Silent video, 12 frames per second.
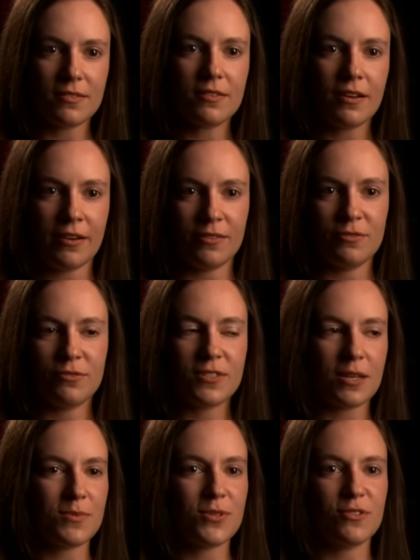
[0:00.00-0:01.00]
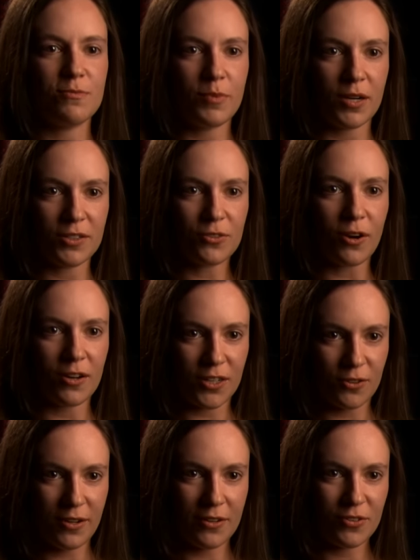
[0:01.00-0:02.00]
have some sort of bug crawling
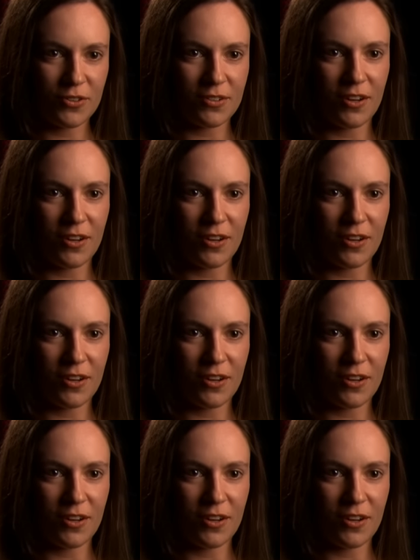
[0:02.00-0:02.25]
around